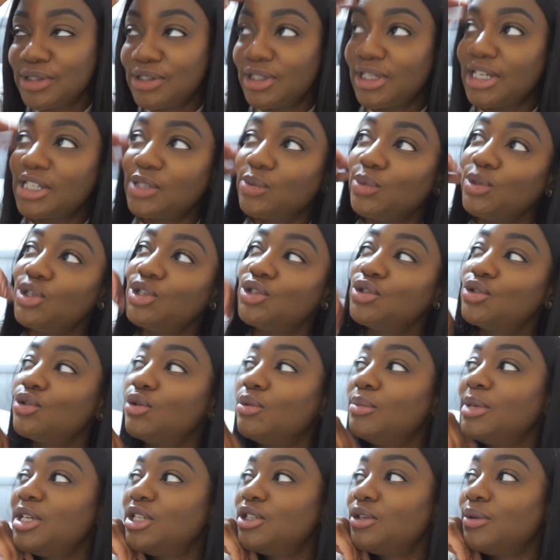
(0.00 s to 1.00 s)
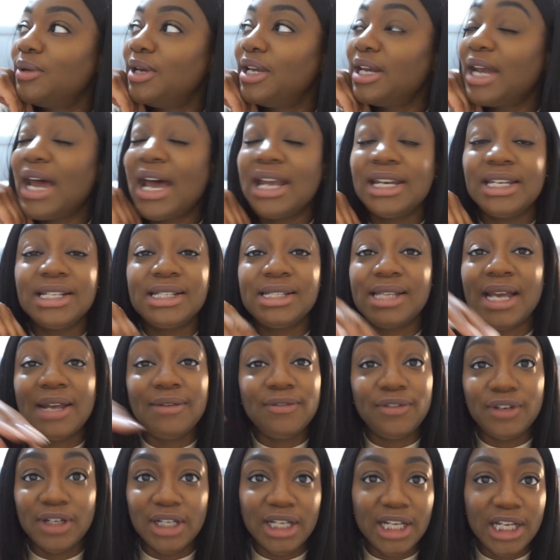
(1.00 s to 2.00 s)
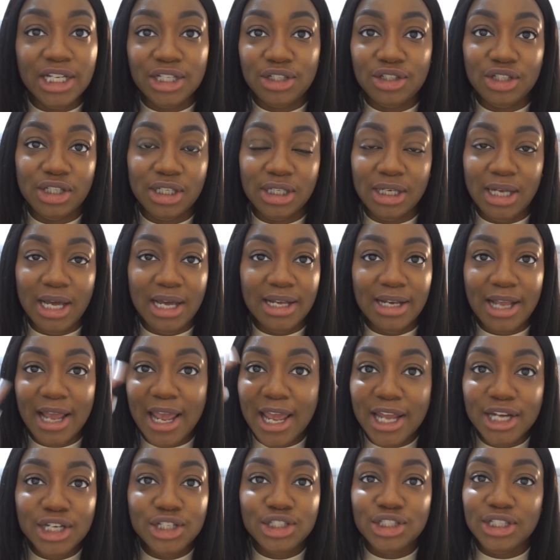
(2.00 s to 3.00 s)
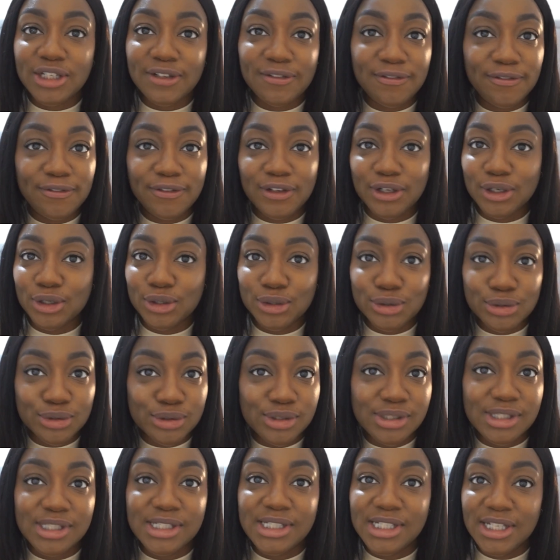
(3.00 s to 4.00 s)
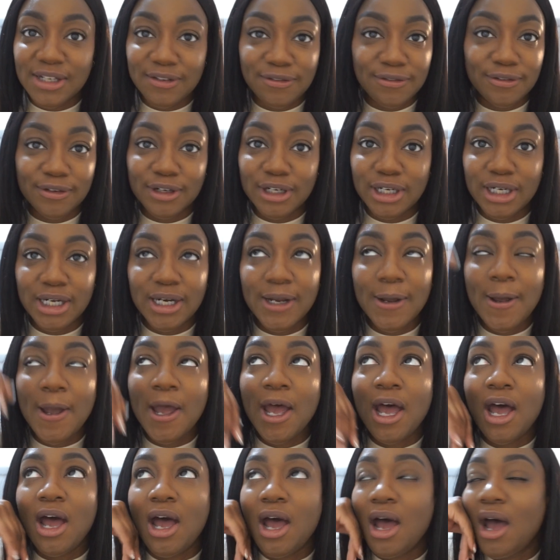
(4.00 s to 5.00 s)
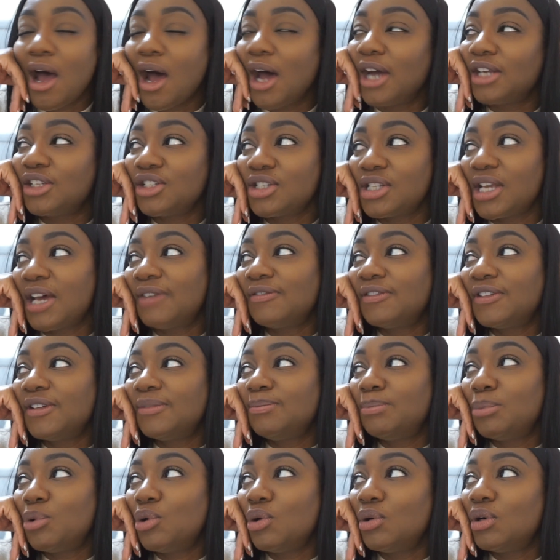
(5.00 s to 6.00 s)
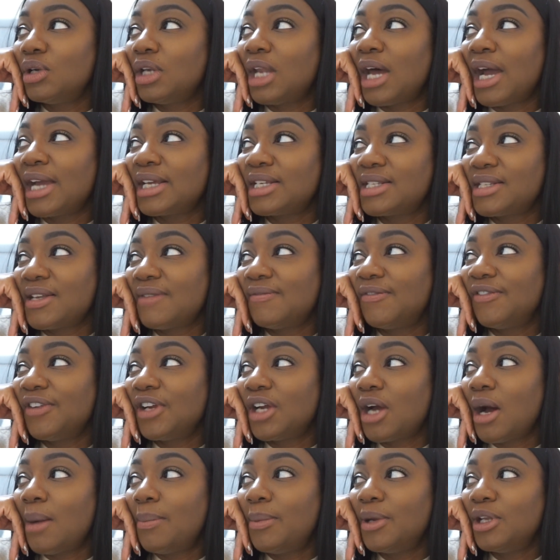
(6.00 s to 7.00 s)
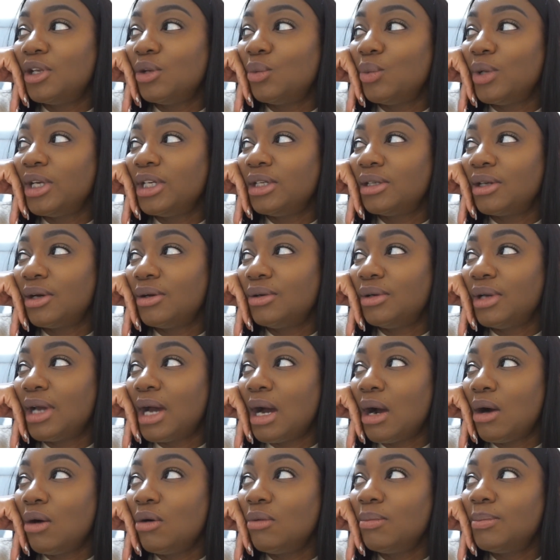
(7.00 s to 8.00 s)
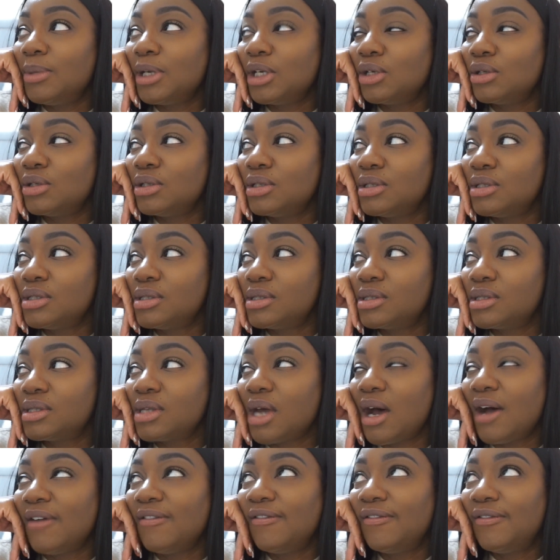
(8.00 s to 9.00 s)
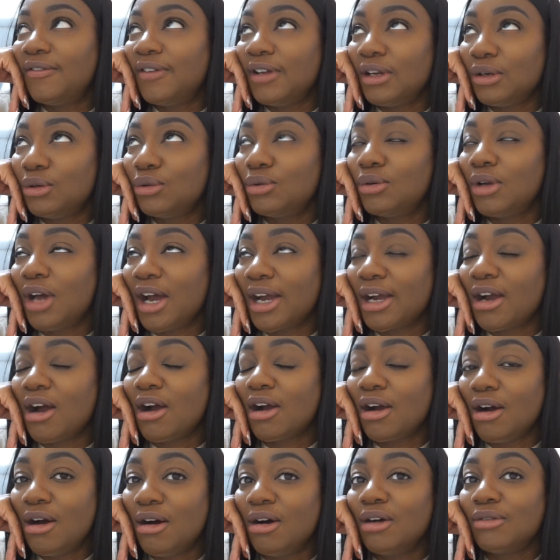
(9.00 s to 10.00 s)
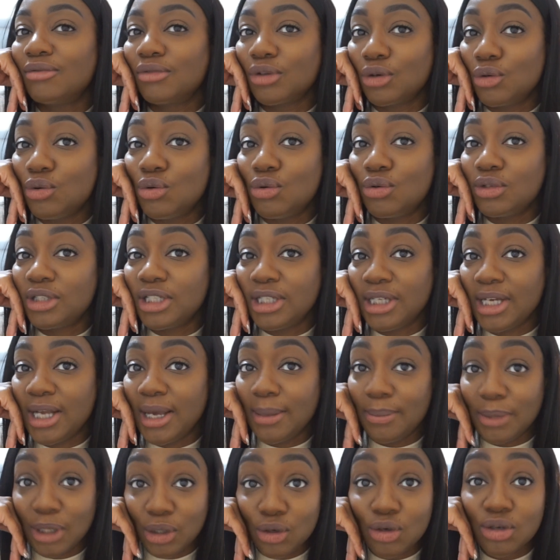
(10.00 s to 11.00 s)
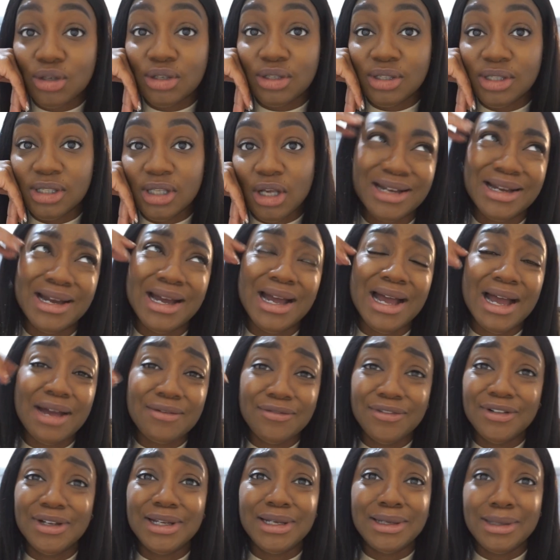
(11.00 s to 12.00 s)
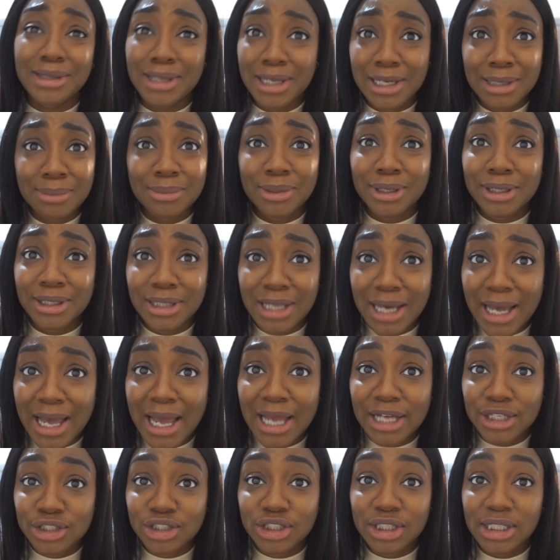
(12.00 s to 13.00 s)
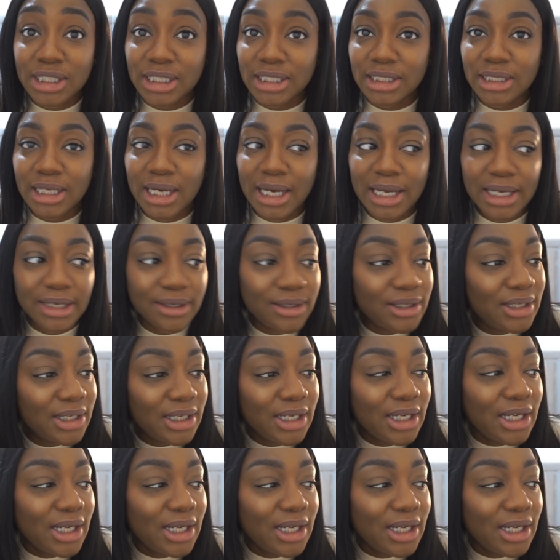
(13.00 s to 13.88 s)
So that's what you saw me doing. And the same for the kitchen, like, the energy feels different. I just have to put like something up at the window now, because I feel like I can't record in there, because like, I have a neighbor that actually, like,